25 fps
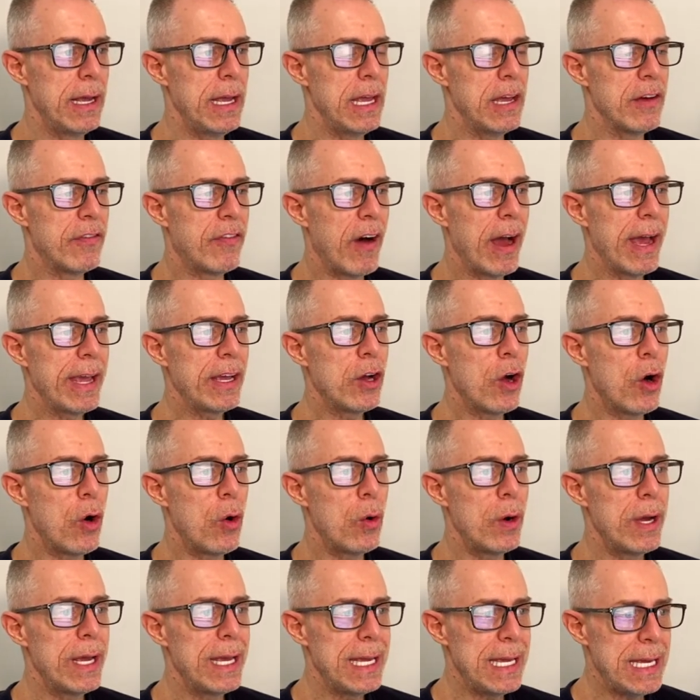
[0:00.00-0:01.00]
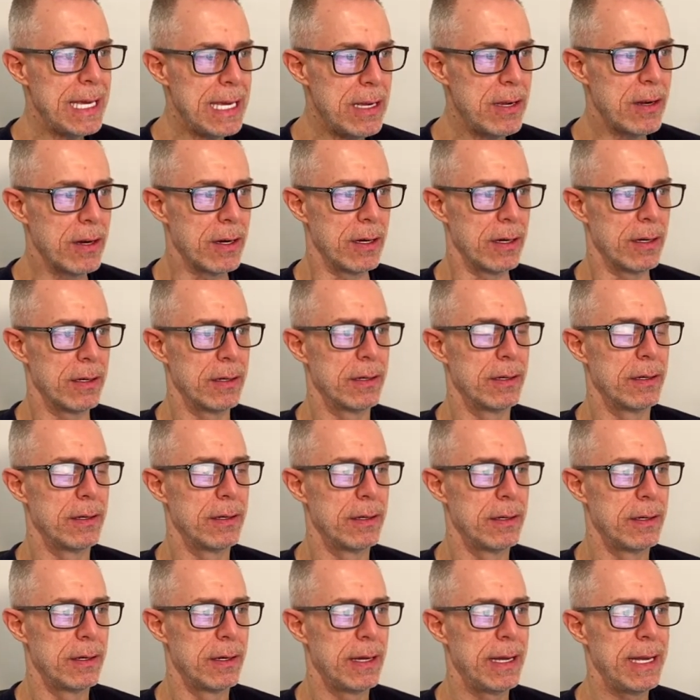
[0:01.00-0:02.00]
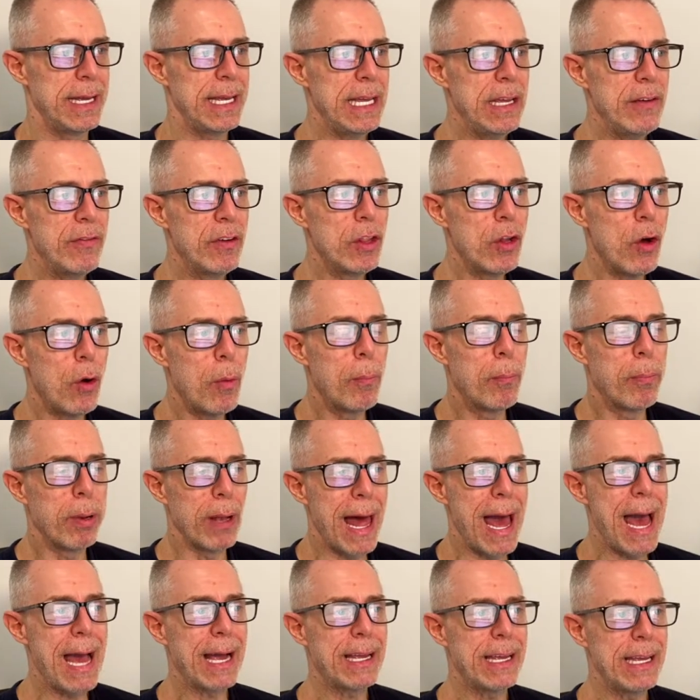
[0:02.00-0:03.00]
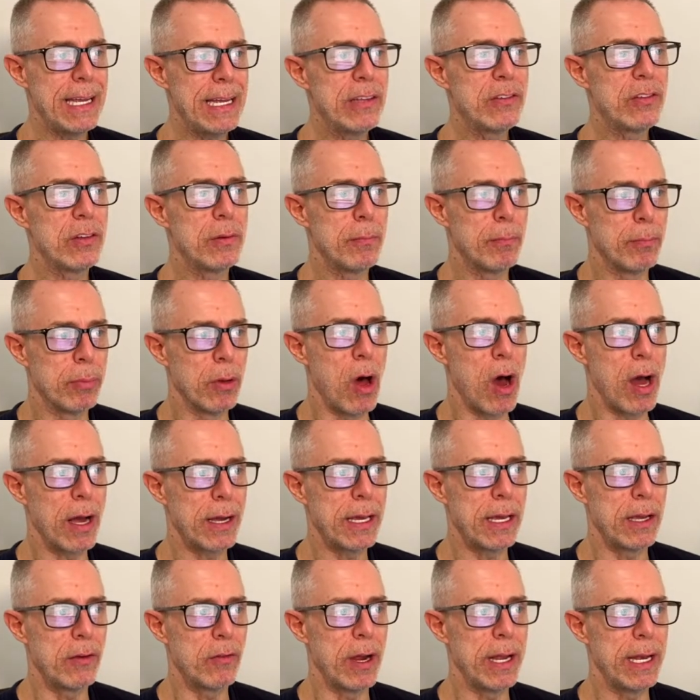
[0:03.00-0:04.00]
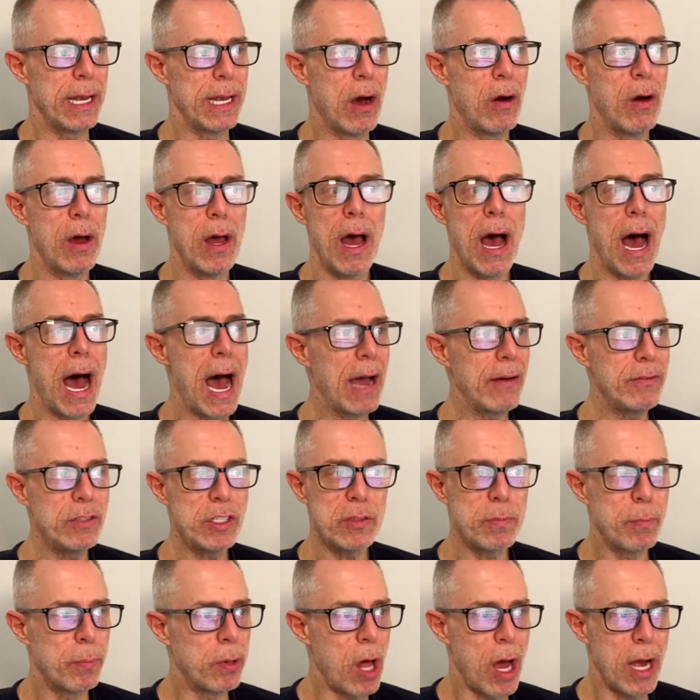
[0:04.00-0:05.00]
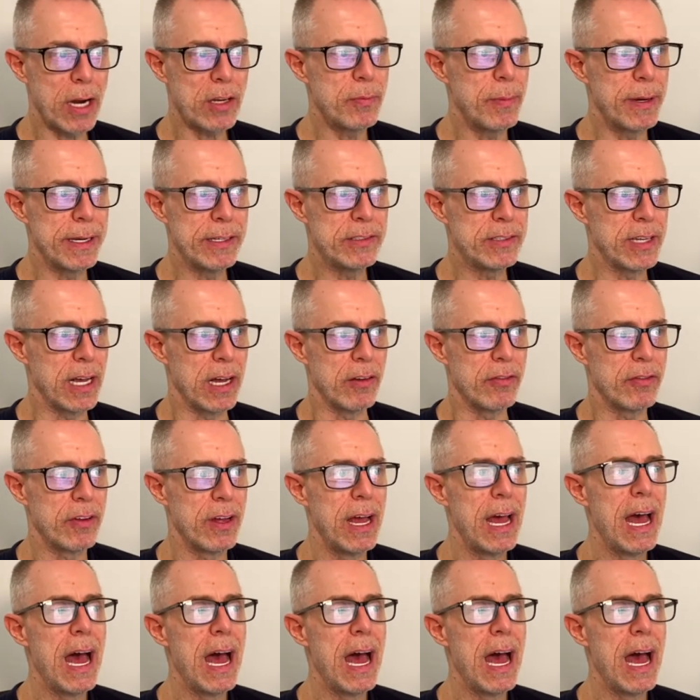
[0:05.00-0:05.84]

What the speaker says: If I go here, even though black isn't blocking right now, I've just blocked myself.